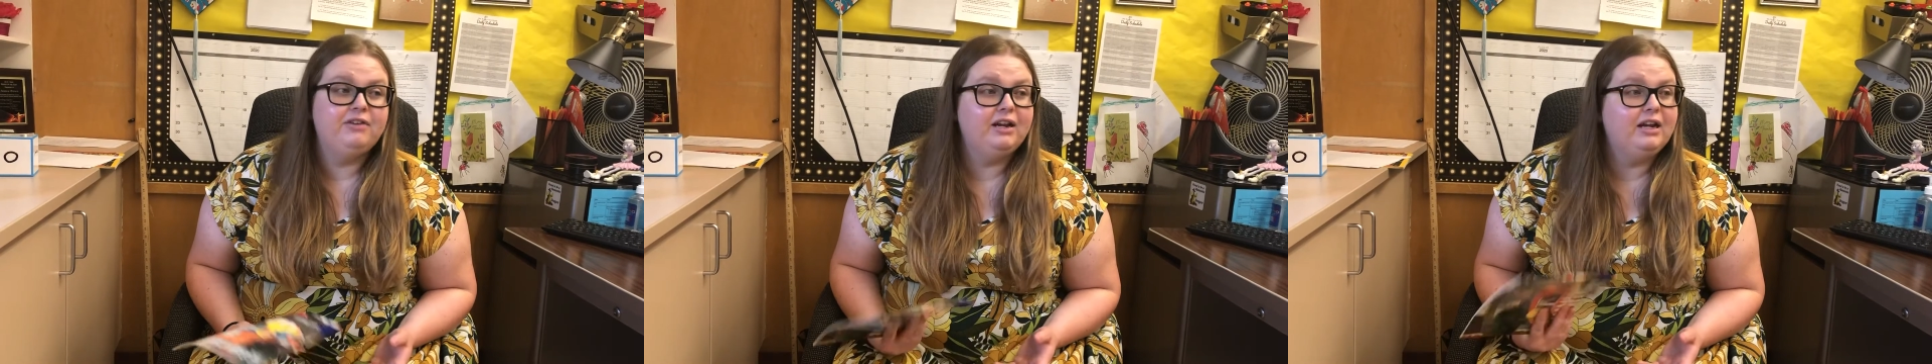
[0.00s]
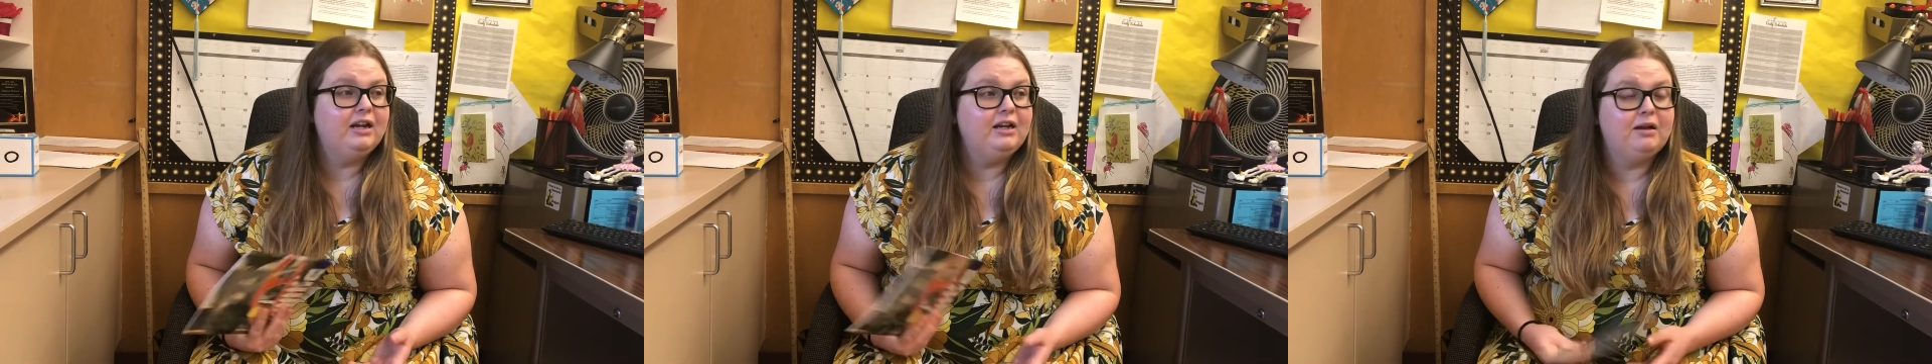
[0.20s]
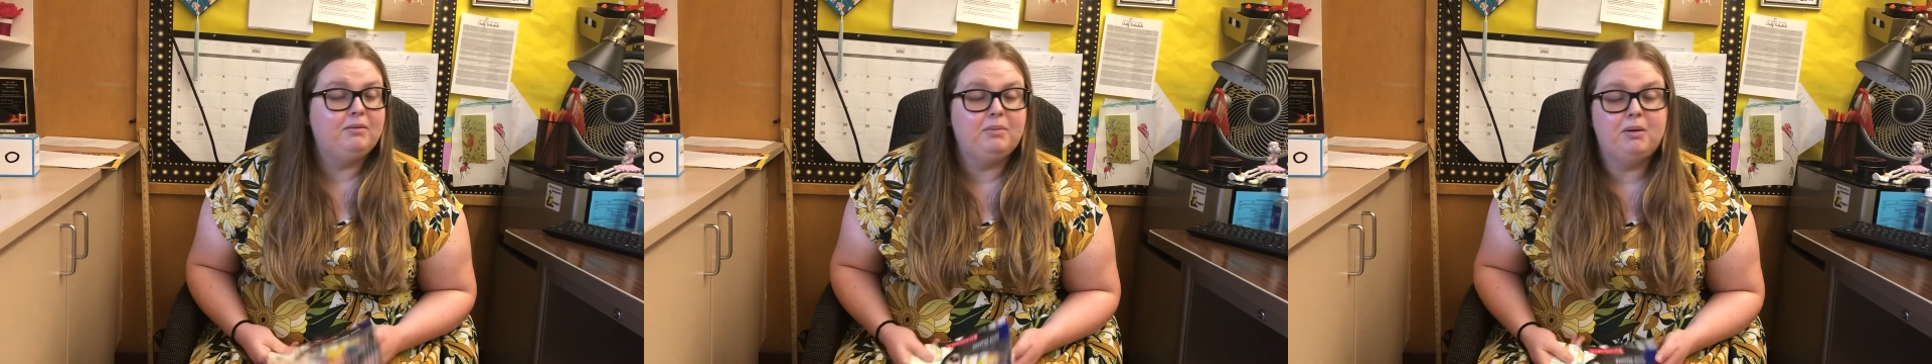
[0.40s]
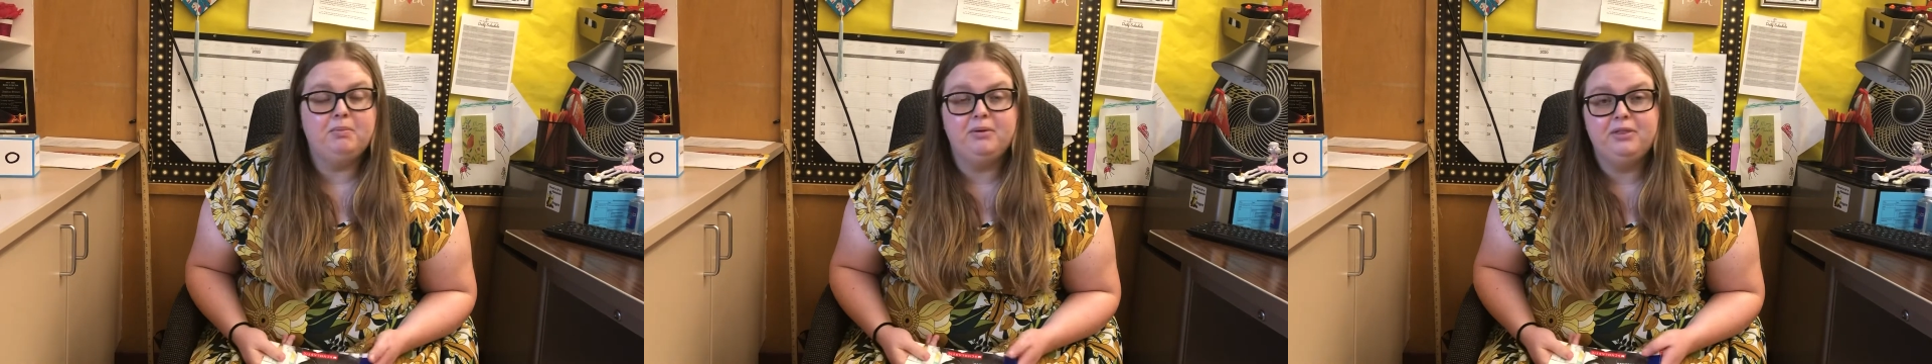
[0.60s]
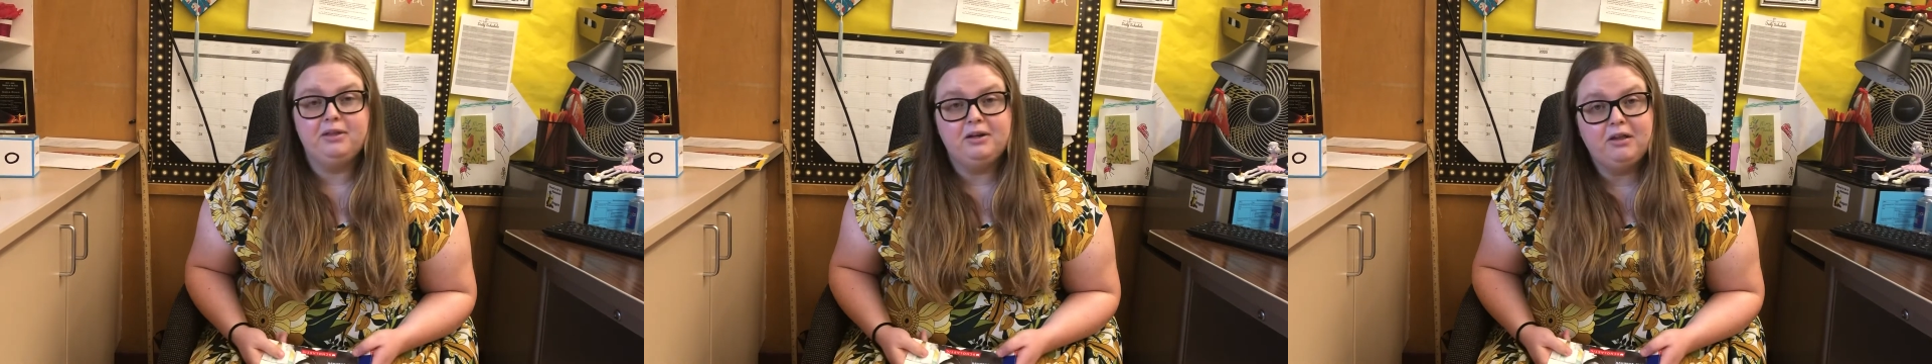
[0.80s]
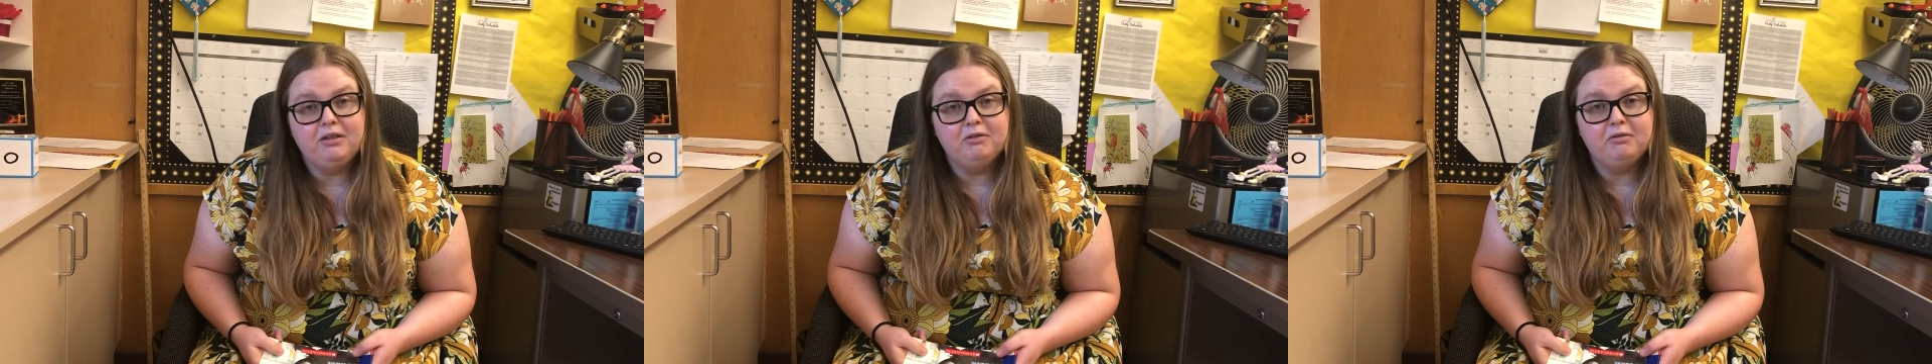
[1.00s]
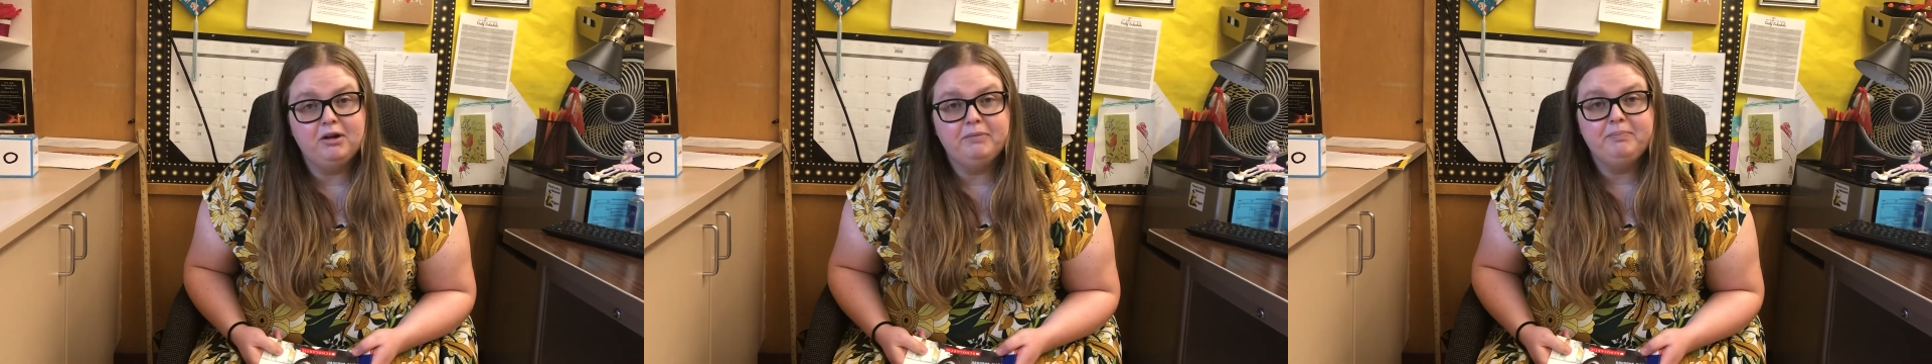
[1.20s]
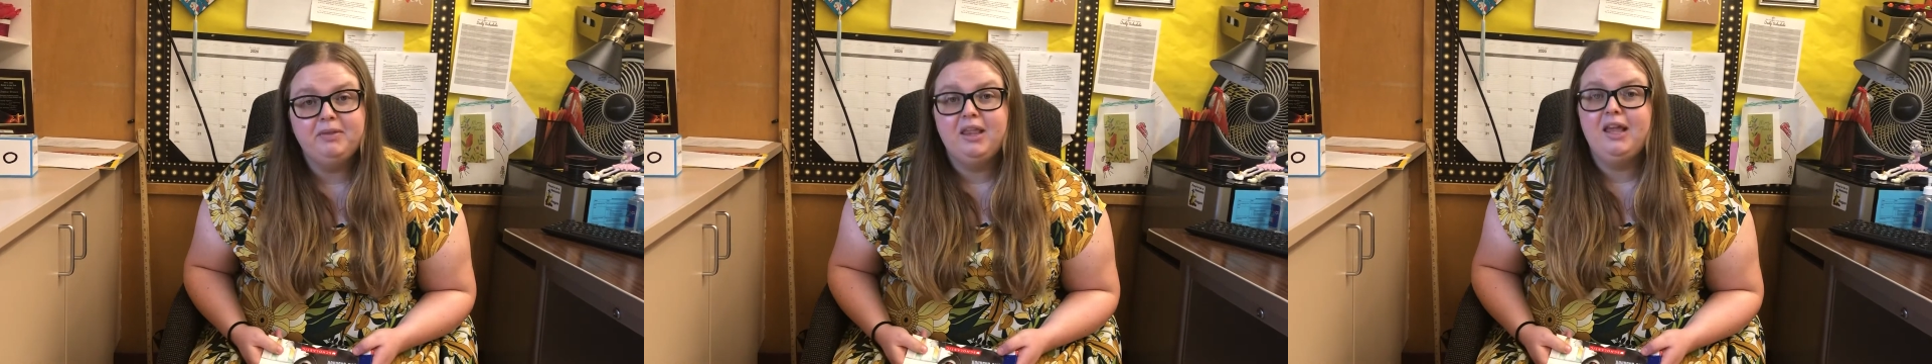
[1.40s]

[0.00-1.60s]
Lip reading: I can come up with another one.